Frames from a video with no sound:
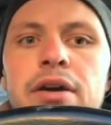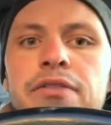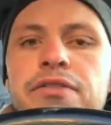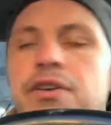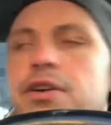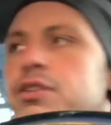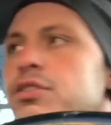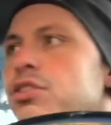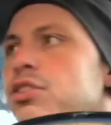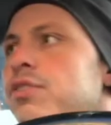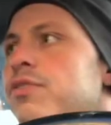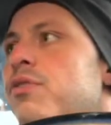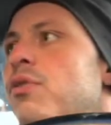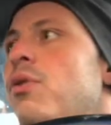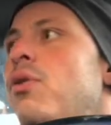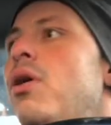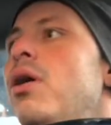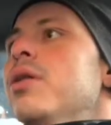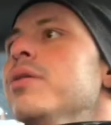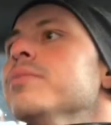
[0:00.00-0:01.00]
First of
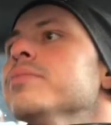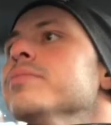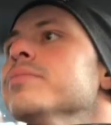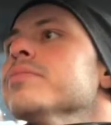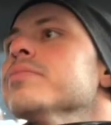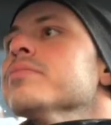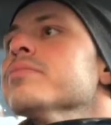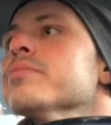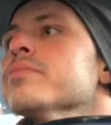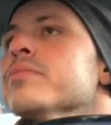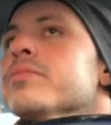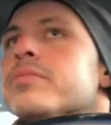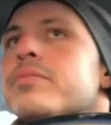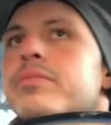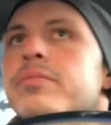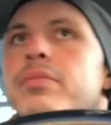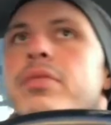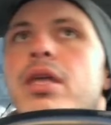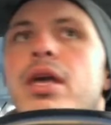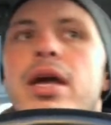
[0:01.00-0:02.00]
all,
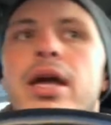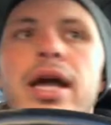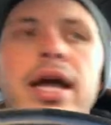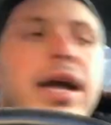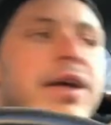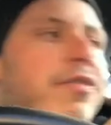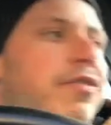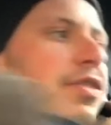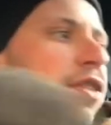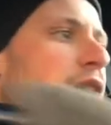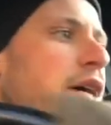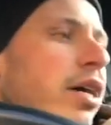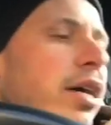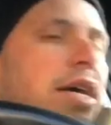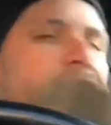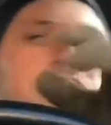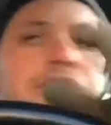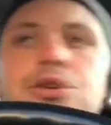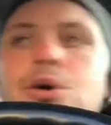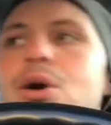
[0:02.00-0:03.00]

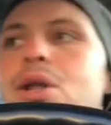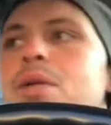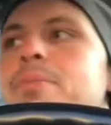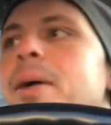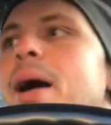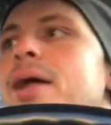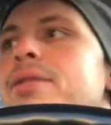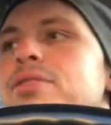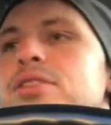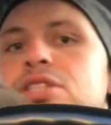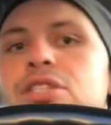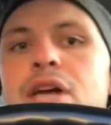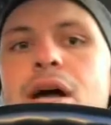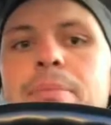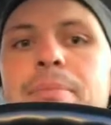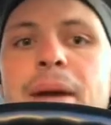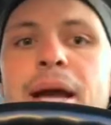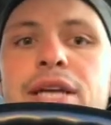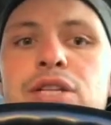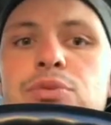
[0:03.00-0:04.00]
it's all about the
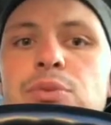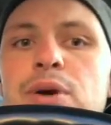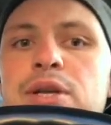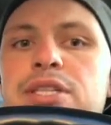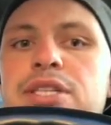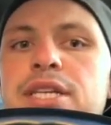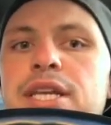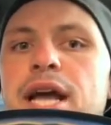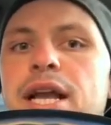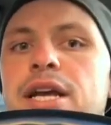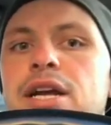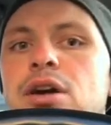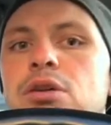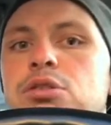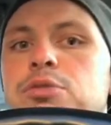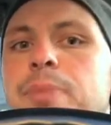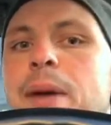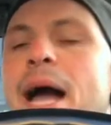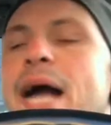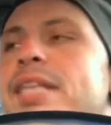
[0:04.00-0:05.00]
subbase. Once again, it
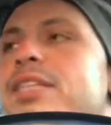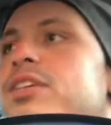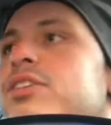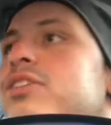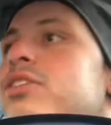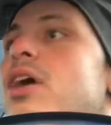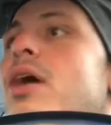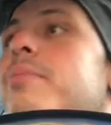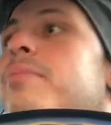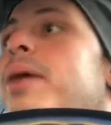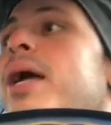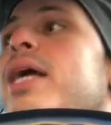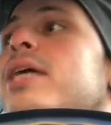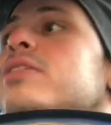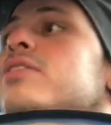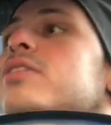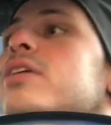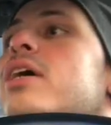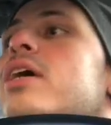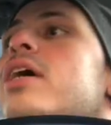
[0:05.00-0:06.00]
goes back to
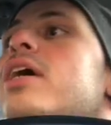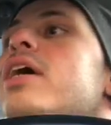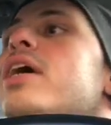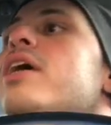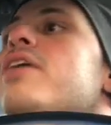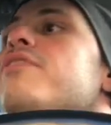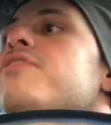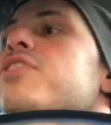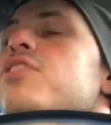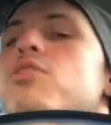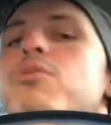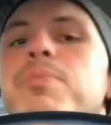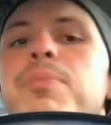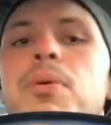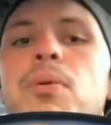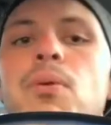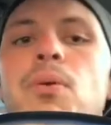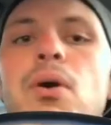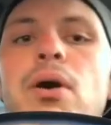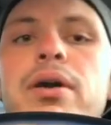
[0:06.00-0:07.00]
subbase. If you
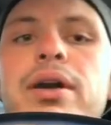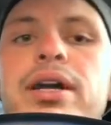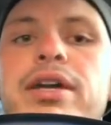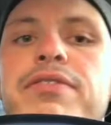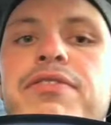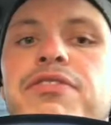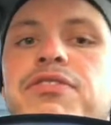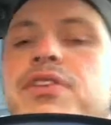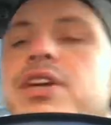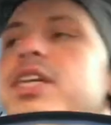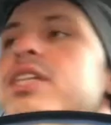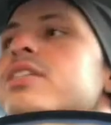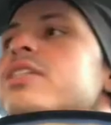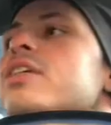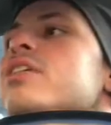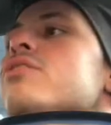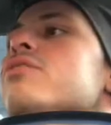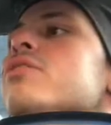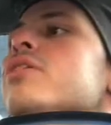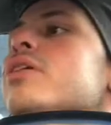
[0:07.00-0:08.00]
pour in
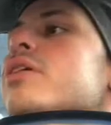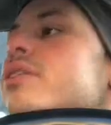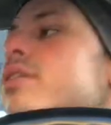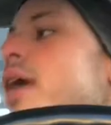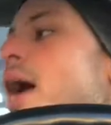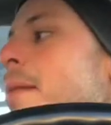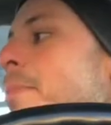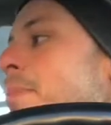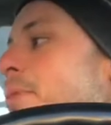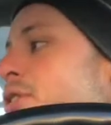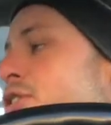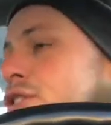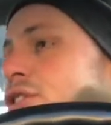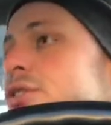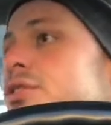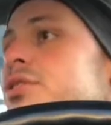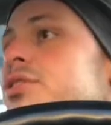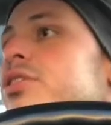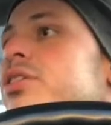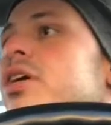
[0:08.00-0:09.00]
freezing
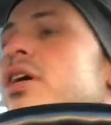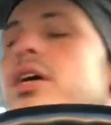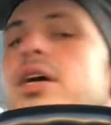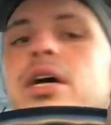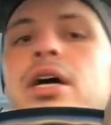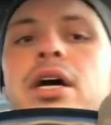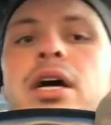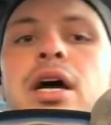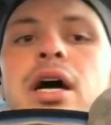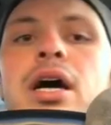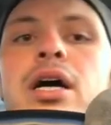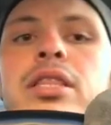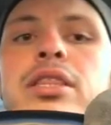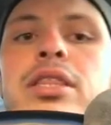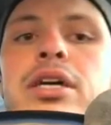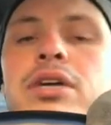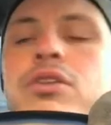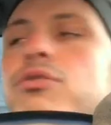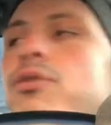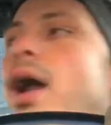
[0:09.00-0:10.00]
temperatures,
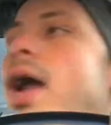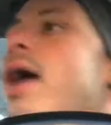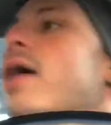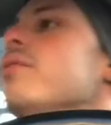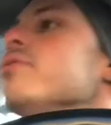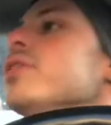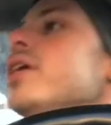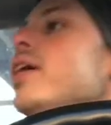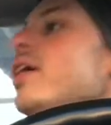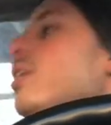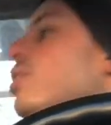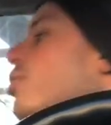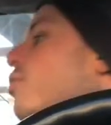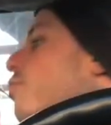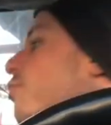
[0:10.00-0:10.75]
the ground is